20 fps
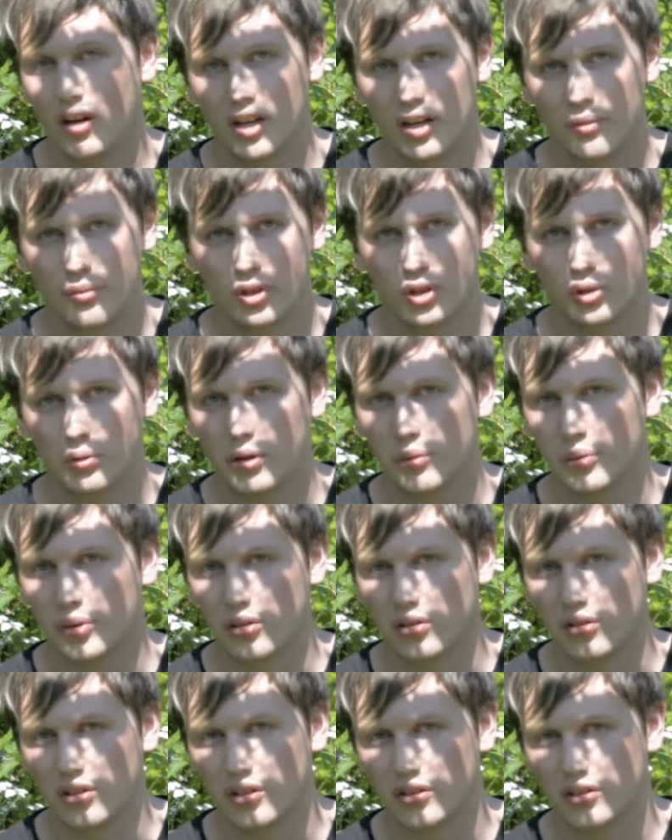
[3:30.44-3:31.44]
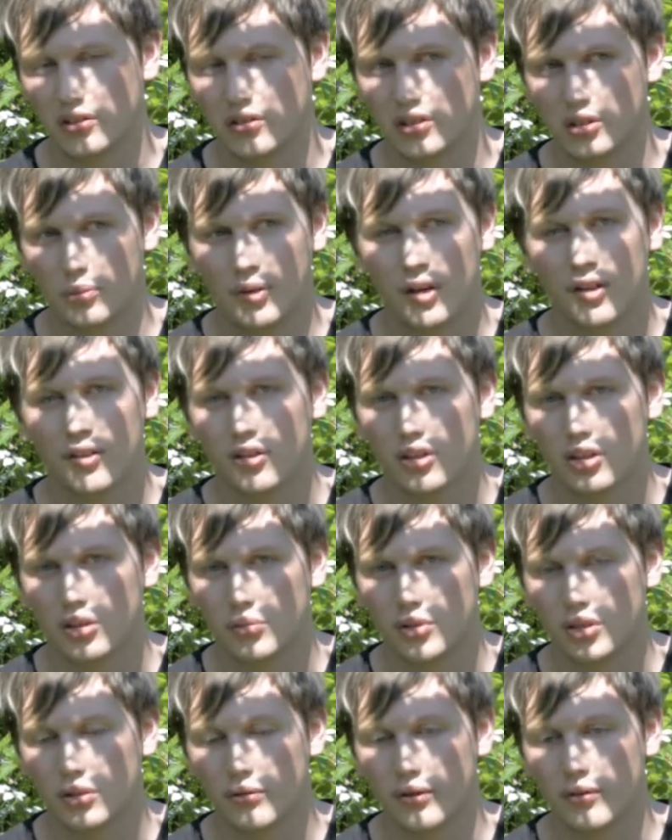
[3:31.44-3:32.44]
I had my 20mm on it, so it's about
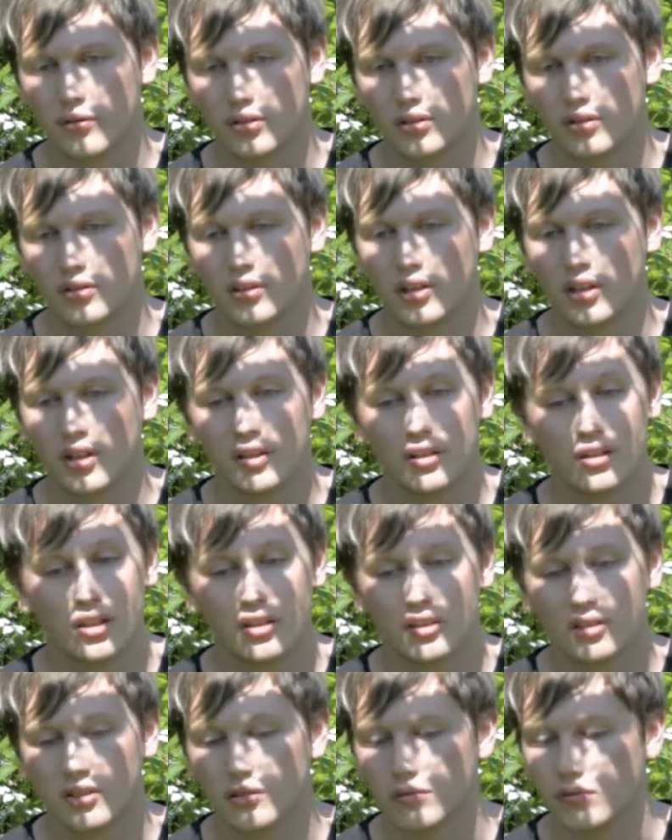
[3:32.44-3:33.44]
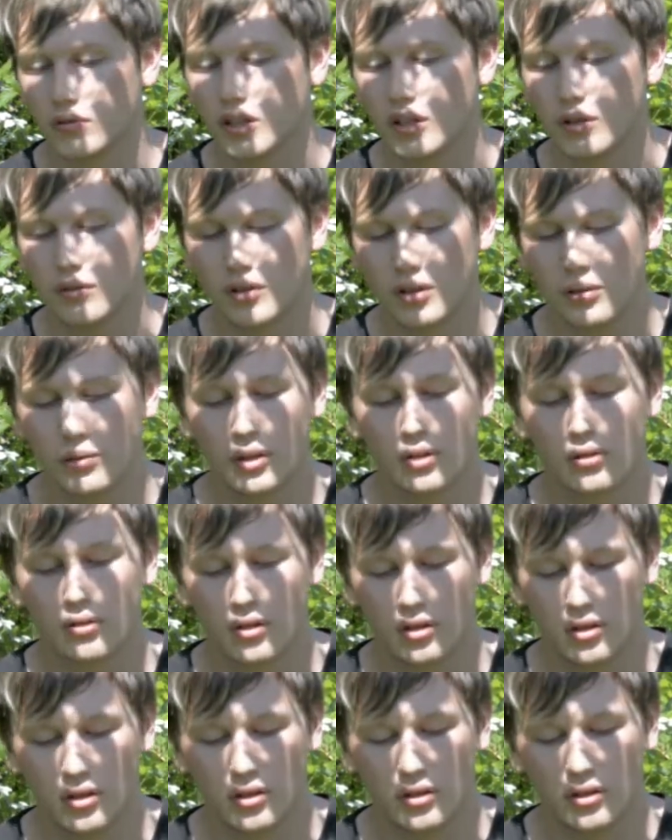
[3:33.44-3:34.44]
30mm equivalent, and it did really, really
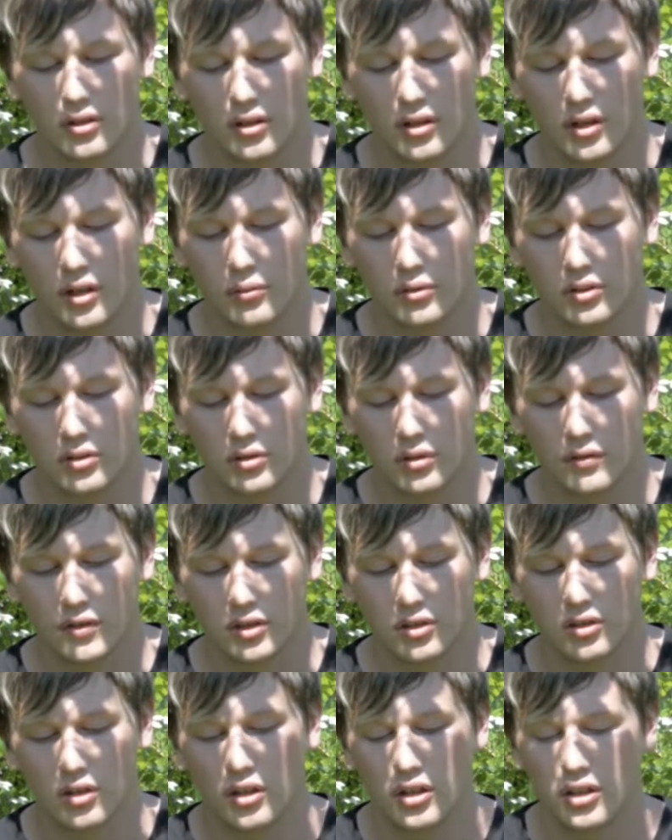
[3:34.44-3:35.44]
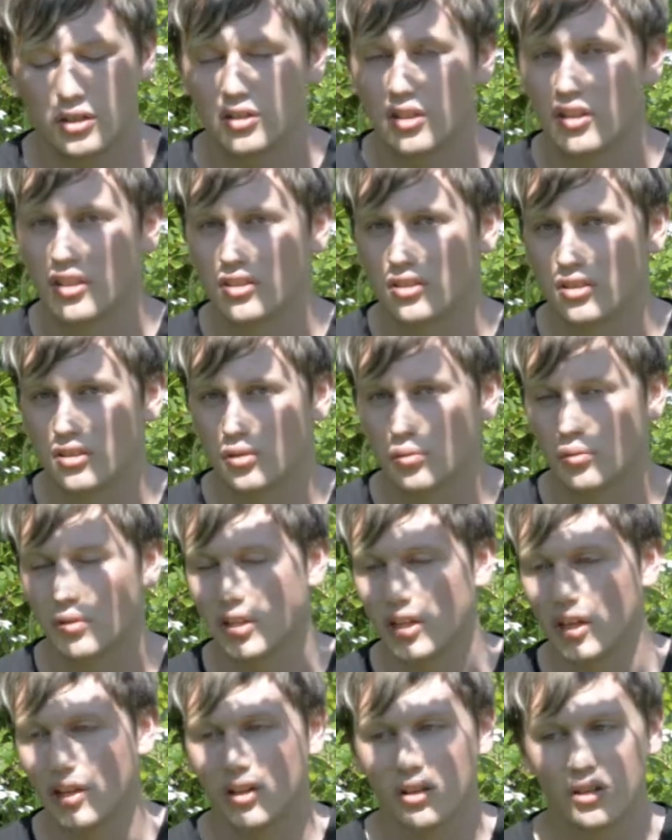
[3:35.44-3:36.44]
well. It was sort of a slightly tighter
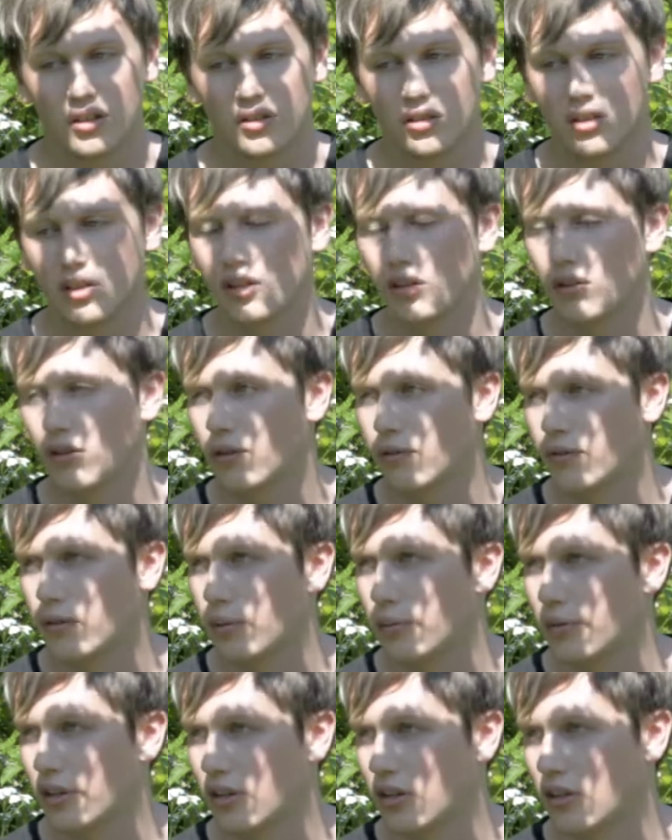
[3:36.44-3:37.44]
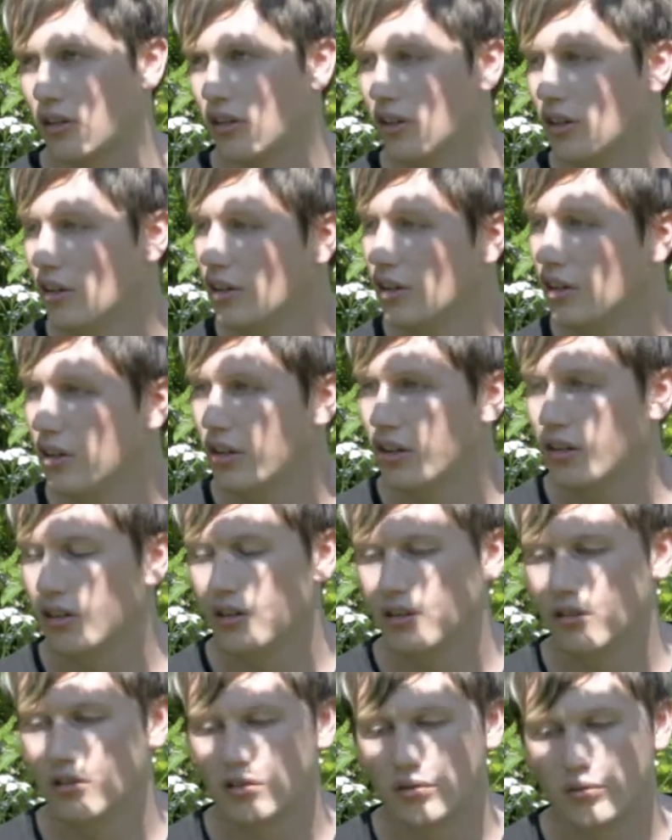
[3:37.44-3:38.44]
28, and I had a lot of fun with it.
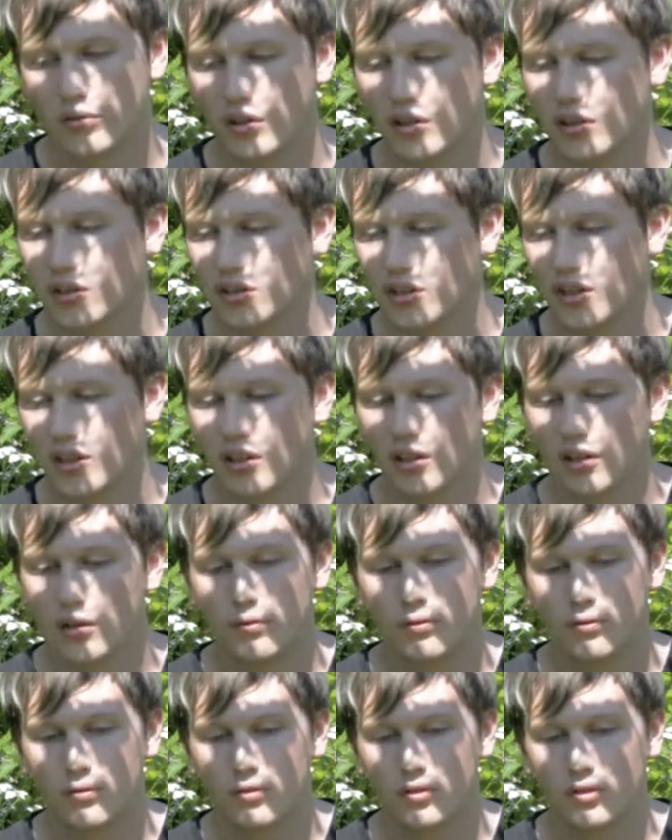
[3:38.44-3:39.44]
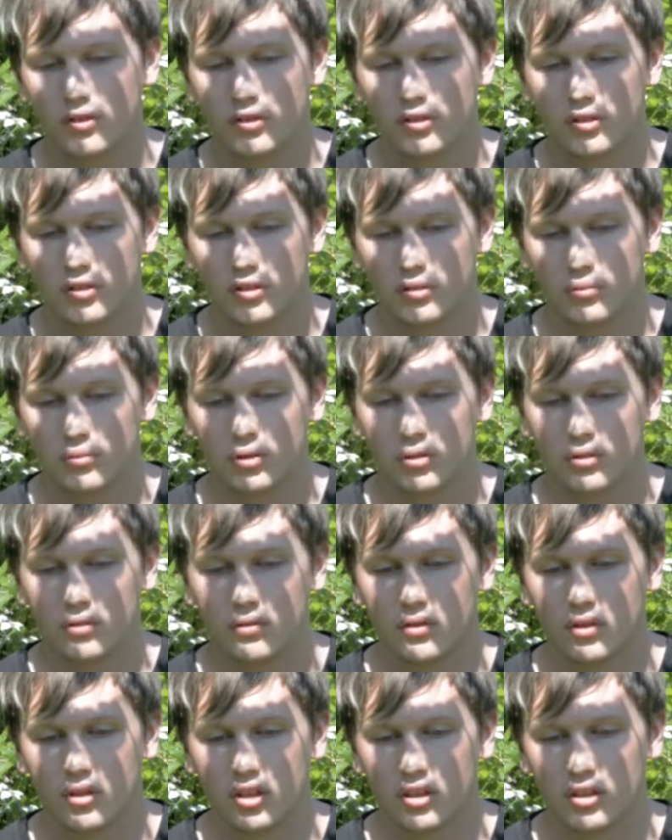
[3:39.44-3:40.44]
Got some photos that I love, and just some sort
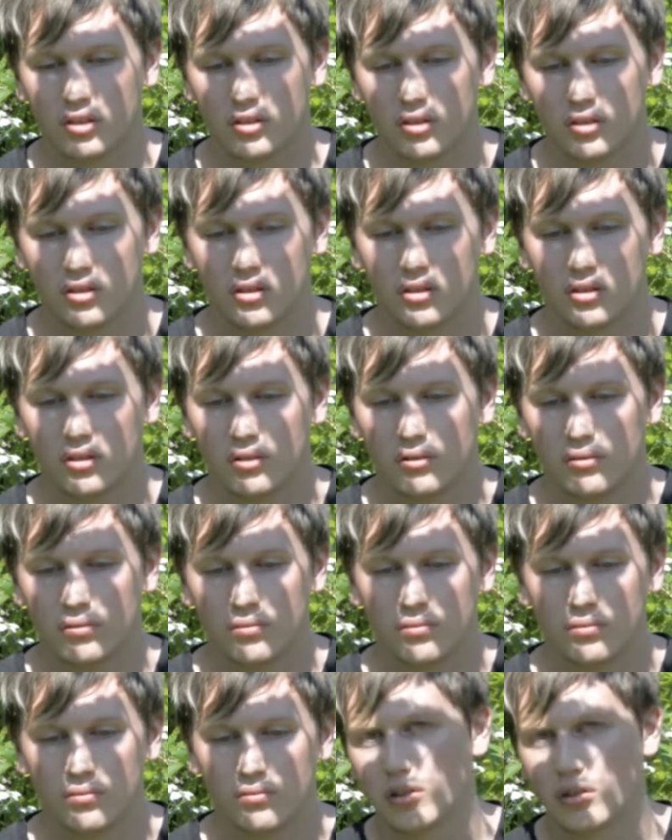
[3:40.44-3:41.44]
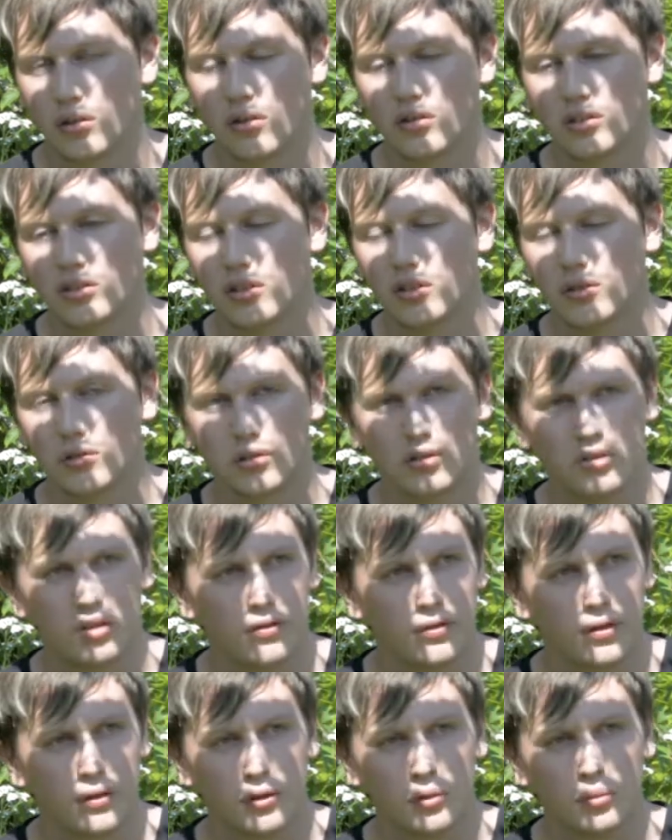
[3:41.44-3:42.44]
of nice wide-angle shots, and I also
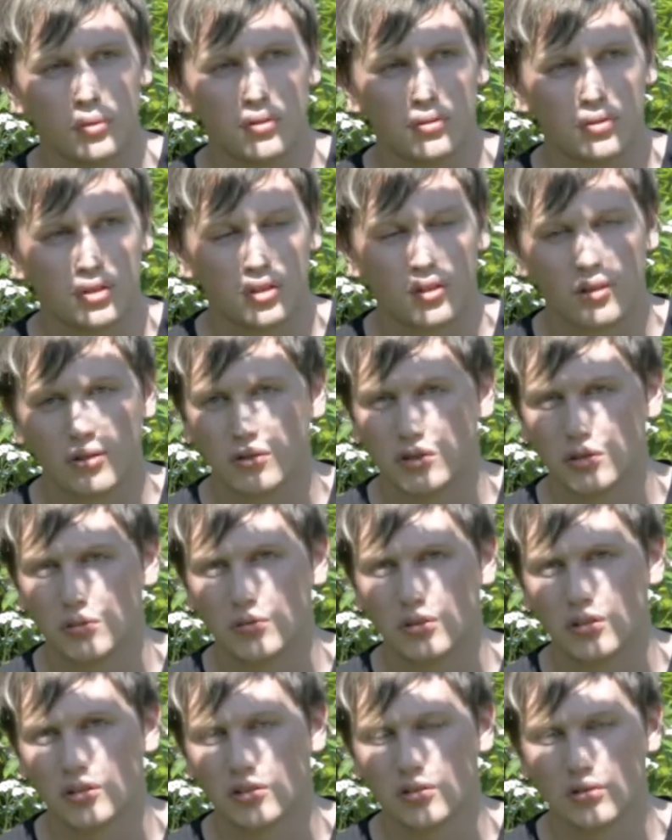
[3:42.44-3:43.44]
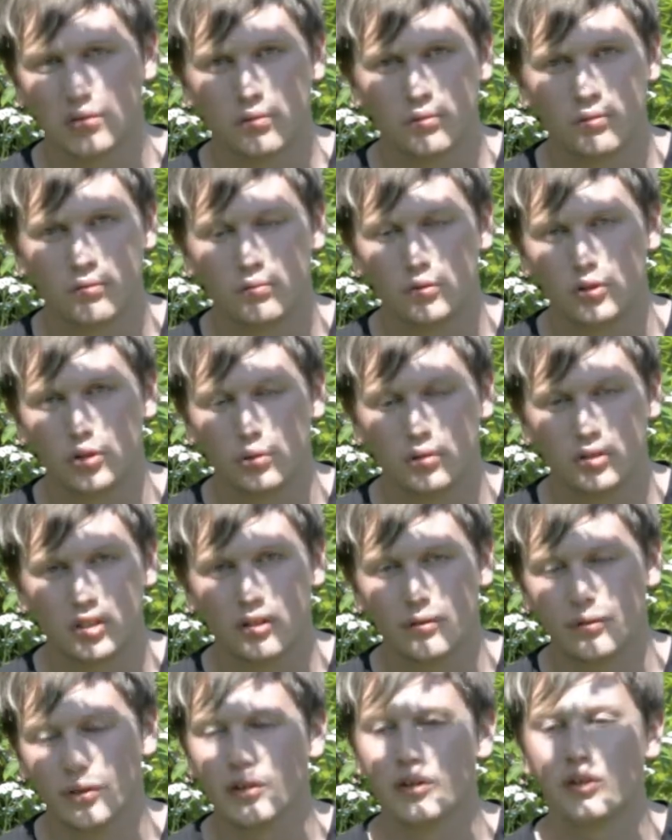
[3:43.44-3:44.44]
took the 50mm, so I got some nice sort of short
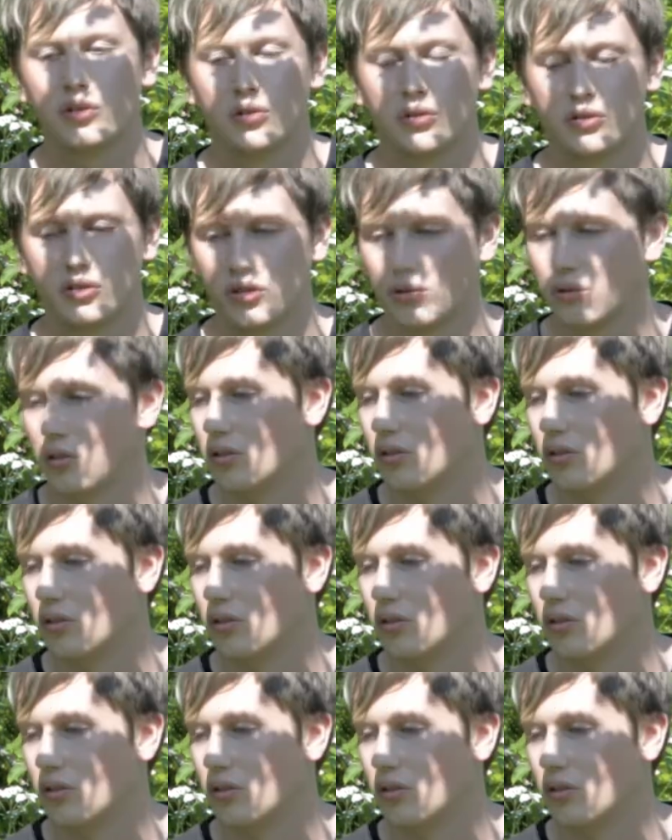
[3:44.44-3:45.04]
telephoto shots as